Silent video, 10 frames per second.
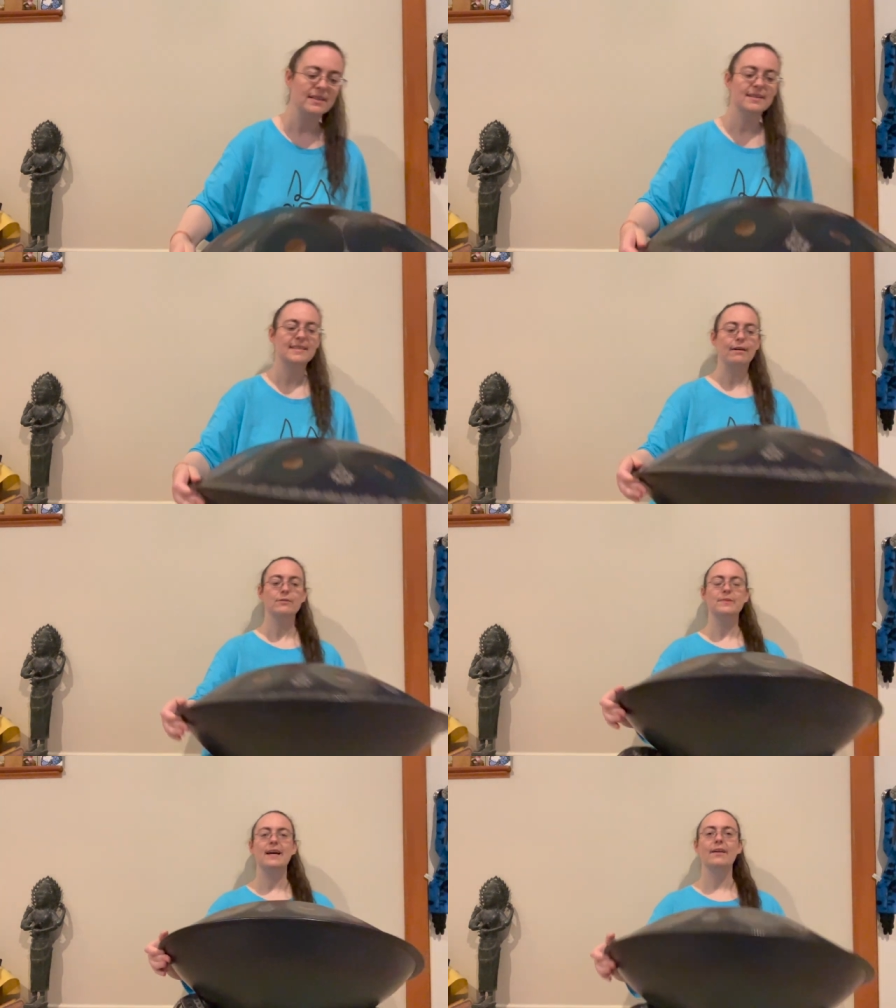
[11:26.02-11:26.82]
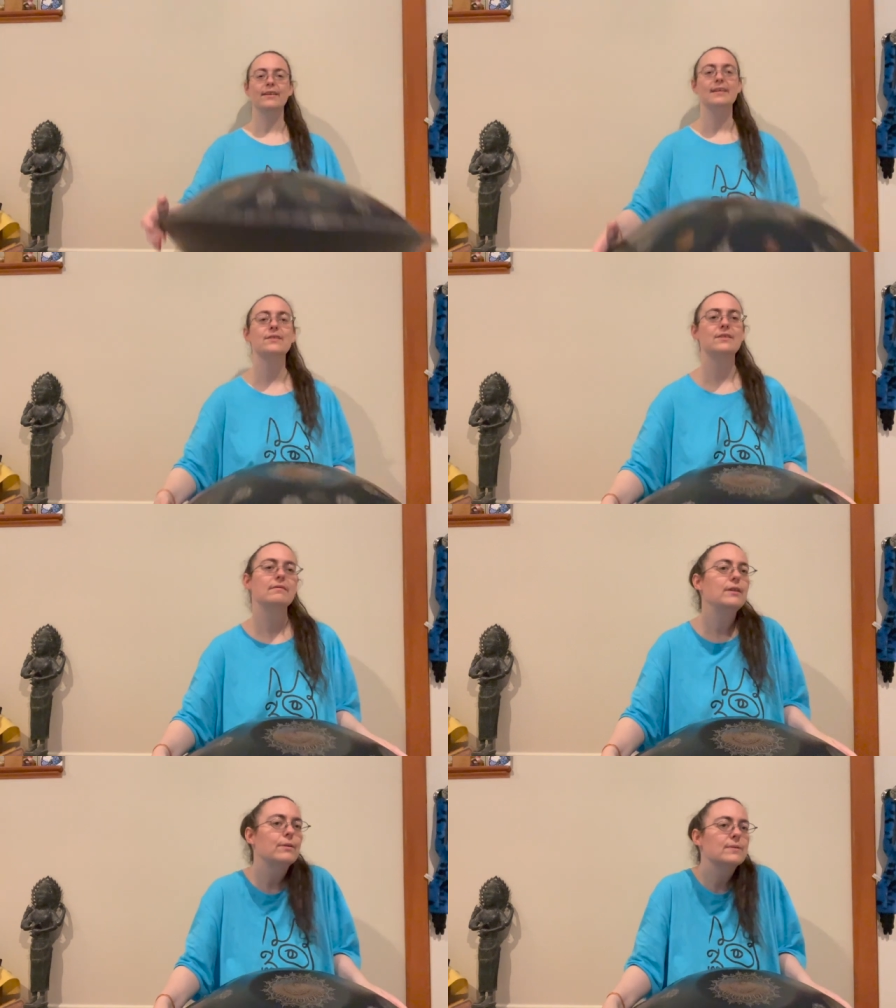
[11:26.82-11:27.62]
it sounds metallic is,
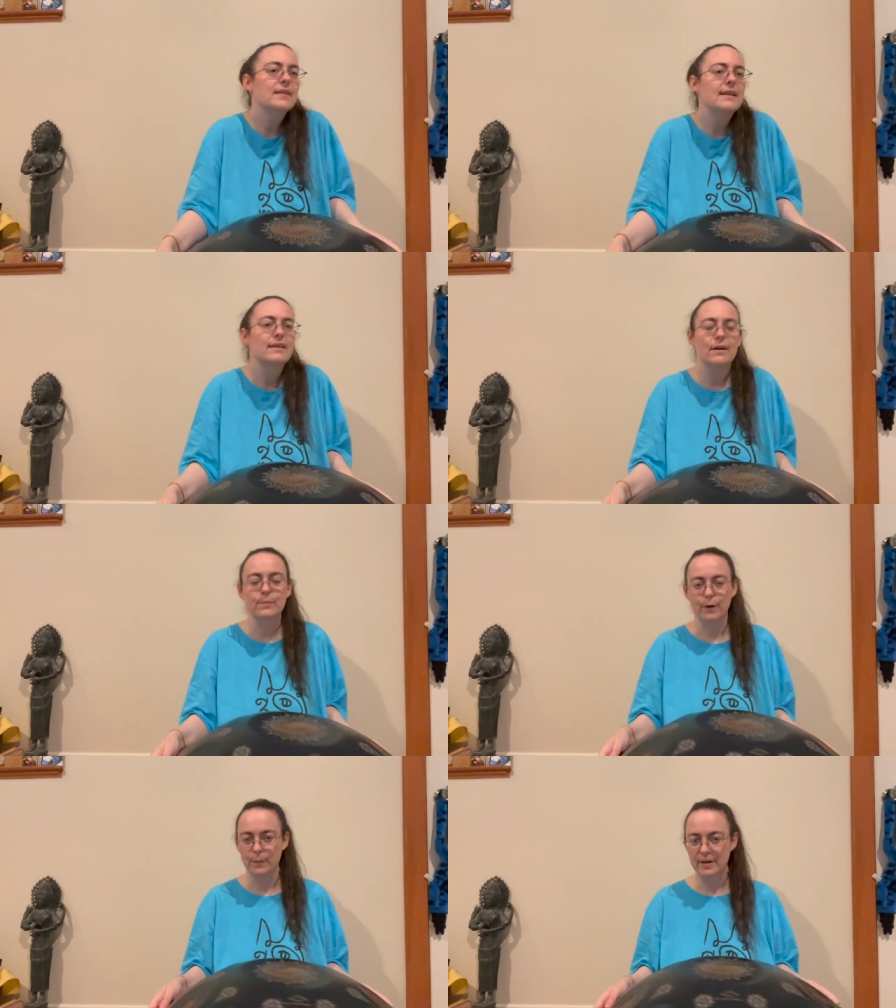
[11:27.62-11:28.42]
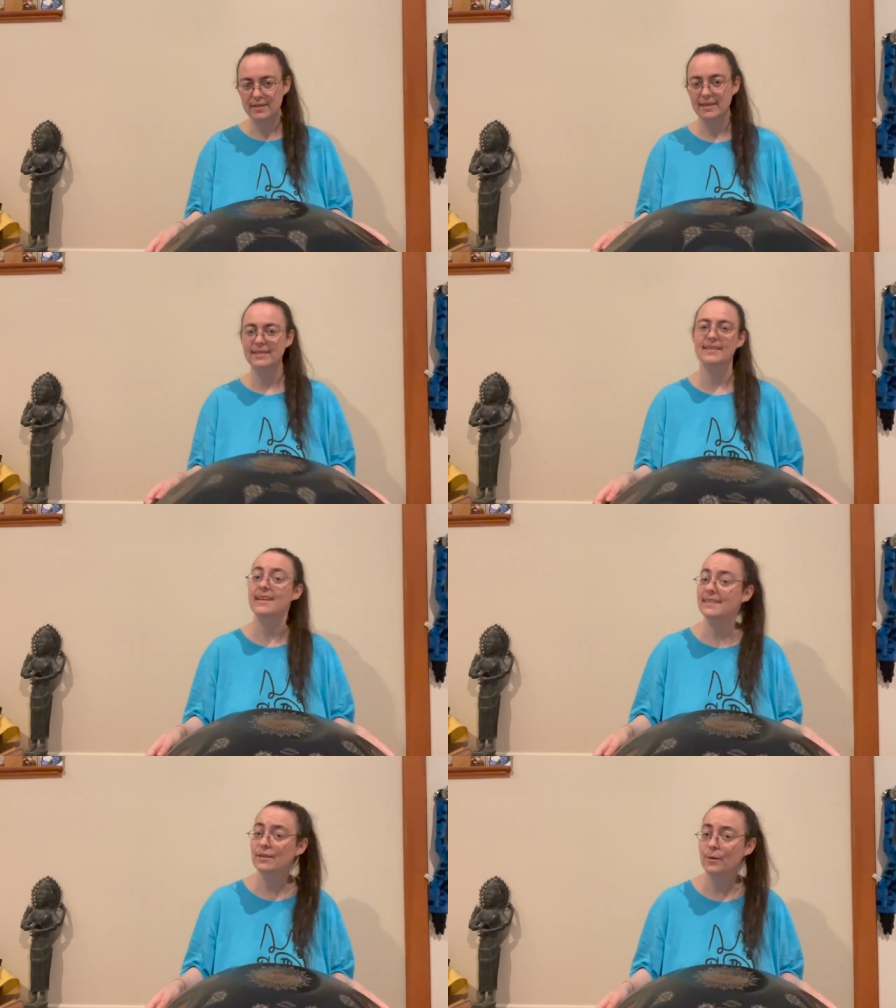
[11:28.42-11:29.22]
you know, slightly on purpose. It's
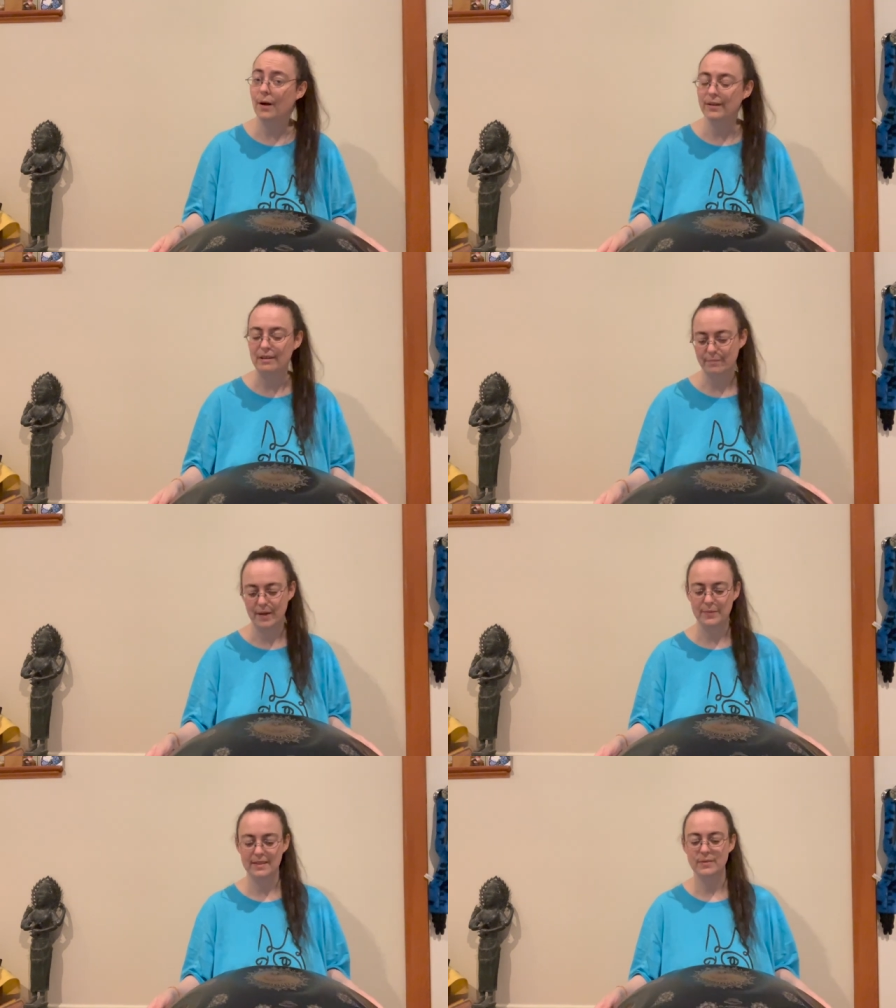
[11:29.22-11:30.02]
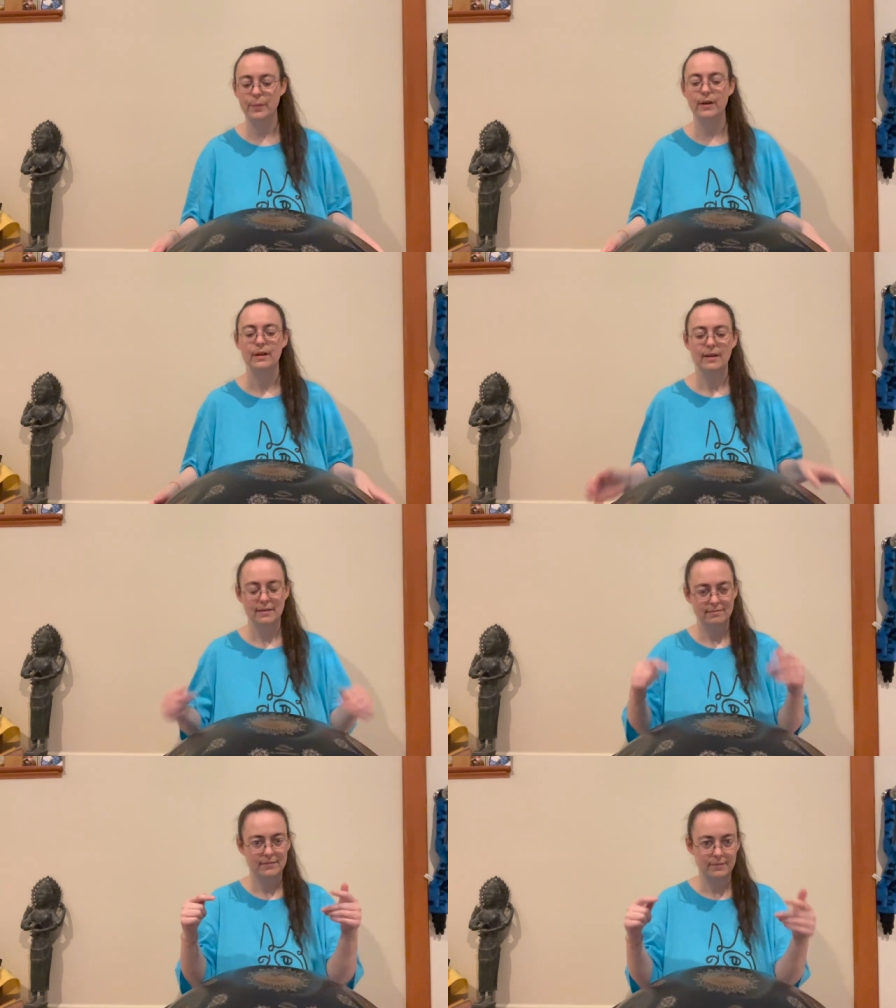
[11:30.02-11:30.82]
slightly the quality of my piece, but
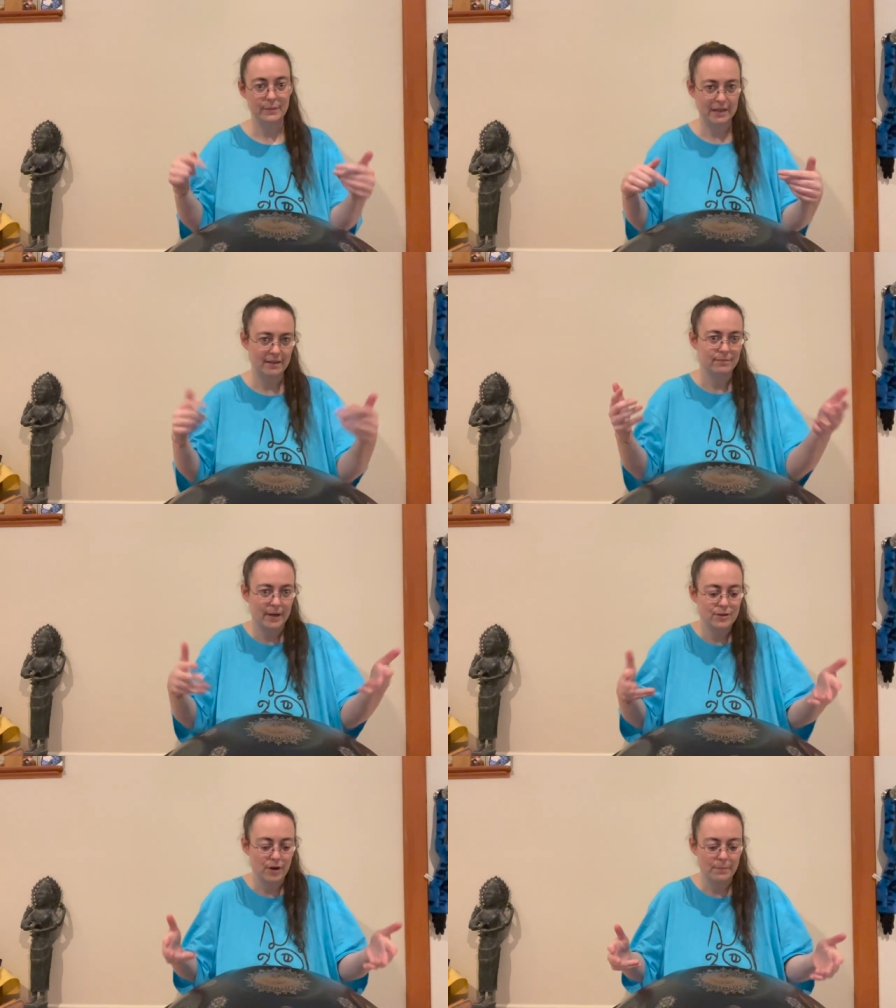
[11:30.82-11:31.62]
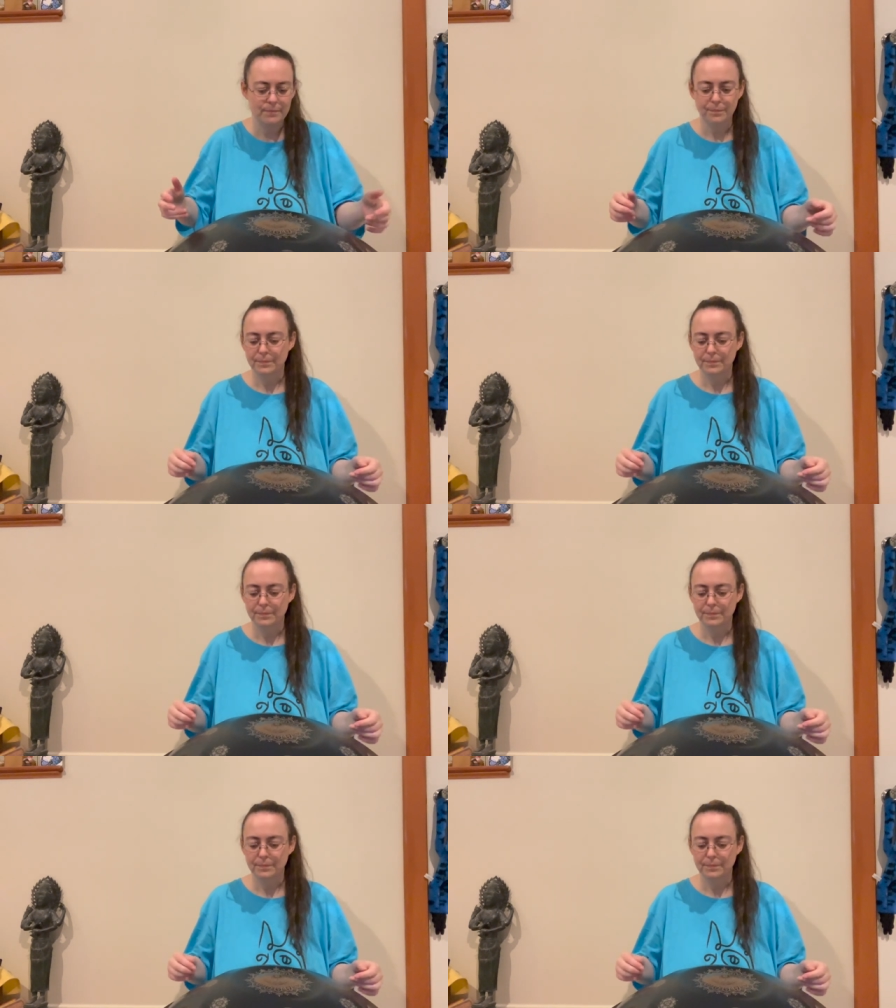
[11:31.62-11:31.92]
meaning my drum.